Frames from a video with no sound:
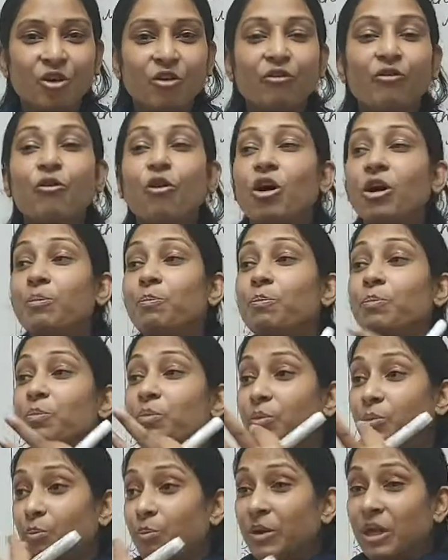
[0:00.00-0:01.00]
For
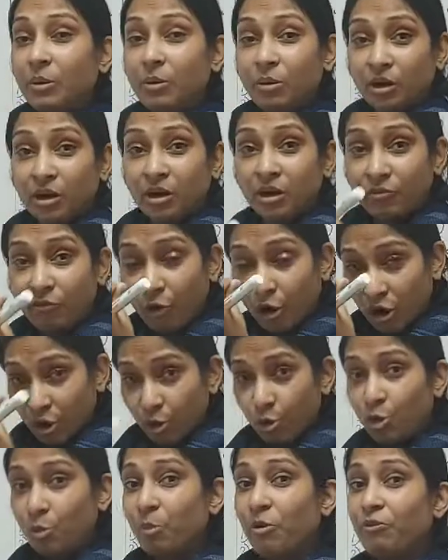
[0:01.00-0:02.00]
a
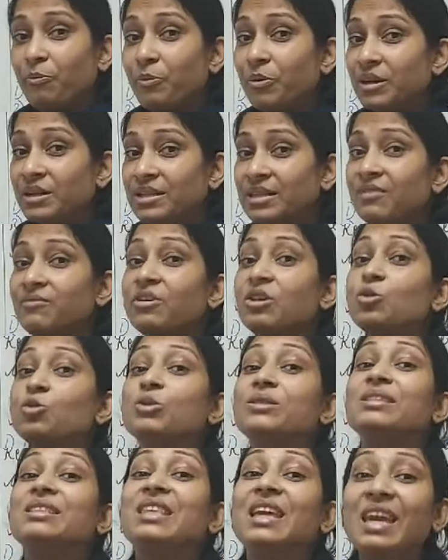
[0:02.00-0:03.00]
group of person, we
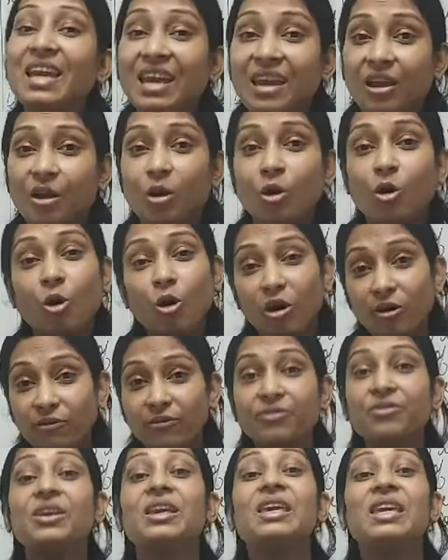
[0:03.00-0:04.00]
use they or
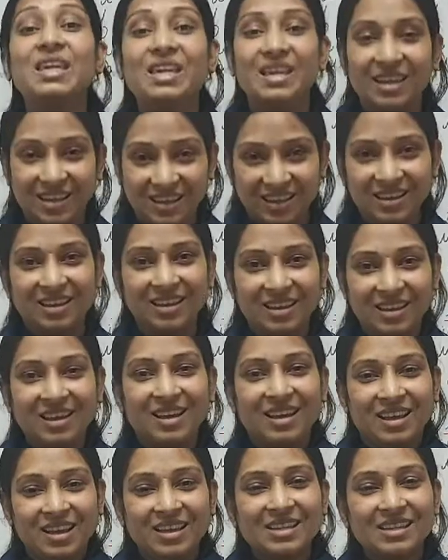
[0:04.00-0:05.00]
we.
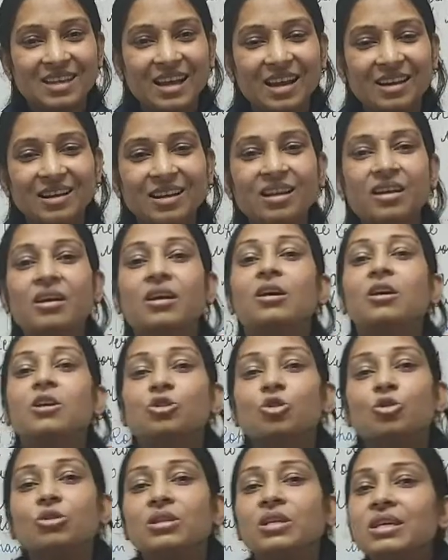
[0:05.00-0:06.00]
Is that clear?
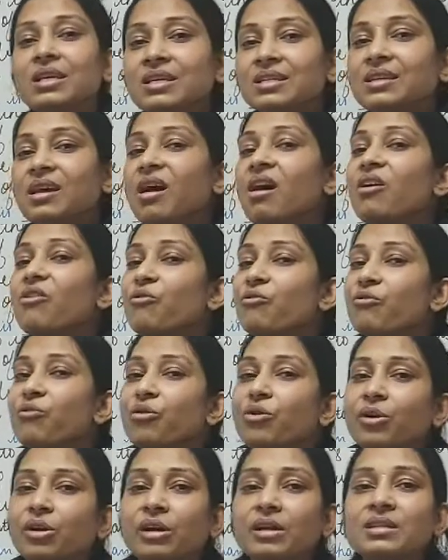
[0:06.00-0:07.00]
So these are
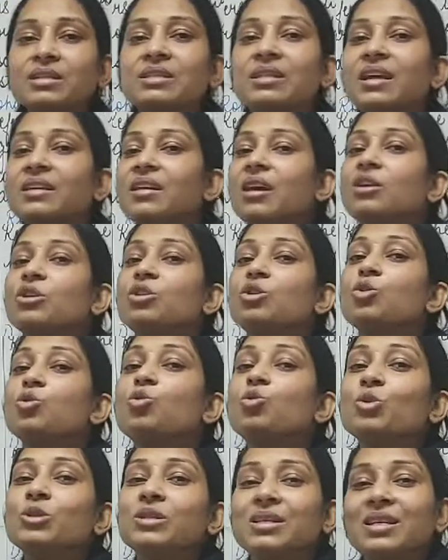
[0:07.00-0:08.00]
words that are
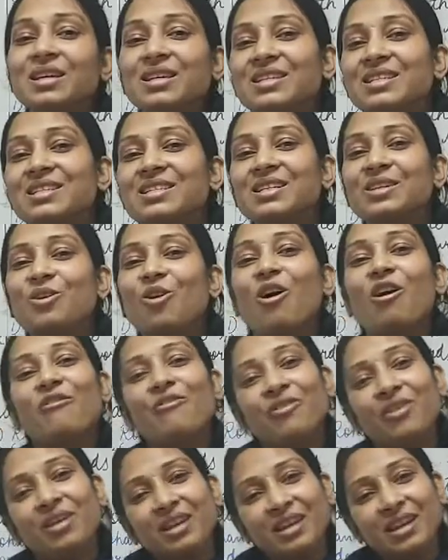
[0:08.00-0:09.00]
used instead
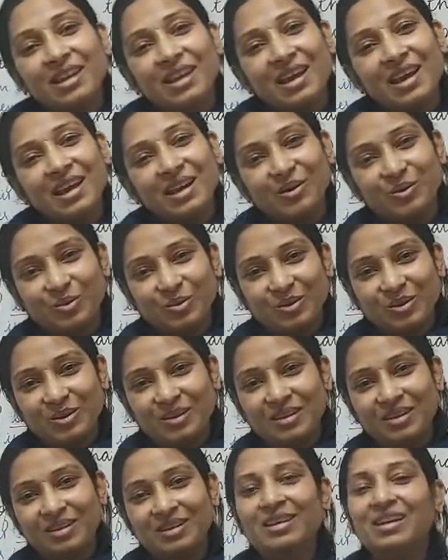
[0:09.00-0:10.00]
of noun.
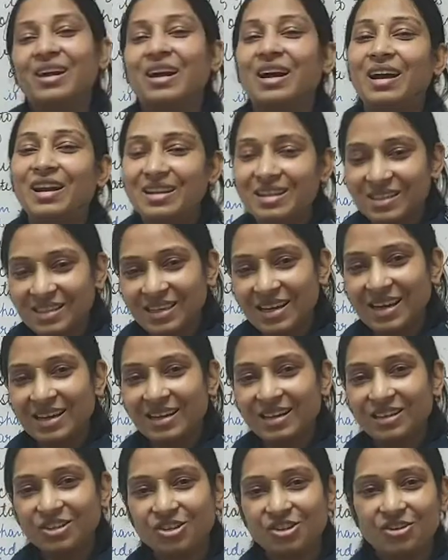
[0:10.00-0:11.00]

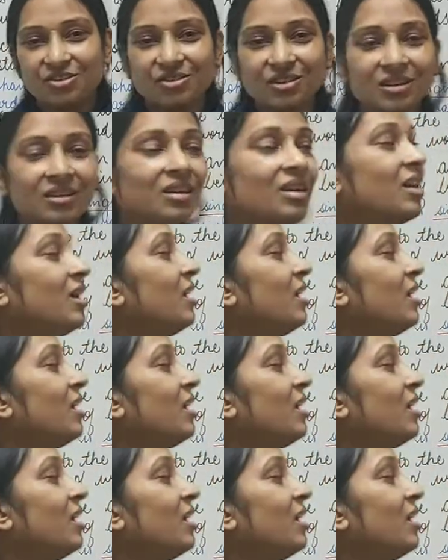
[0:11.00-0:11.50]
Understanding, children?